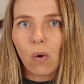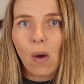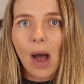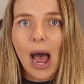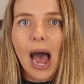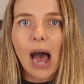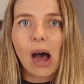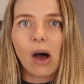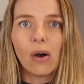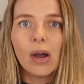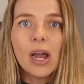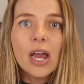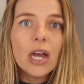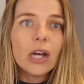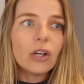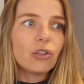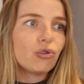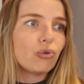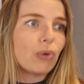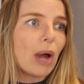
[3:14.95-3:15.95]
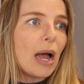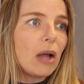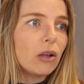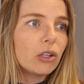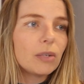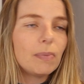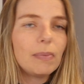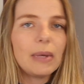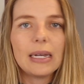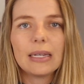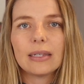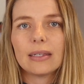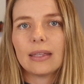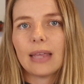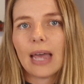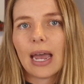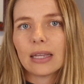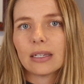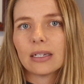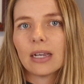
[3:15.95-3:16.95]
or how drought means
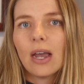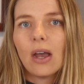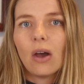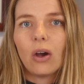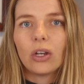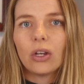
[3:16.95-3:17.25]
that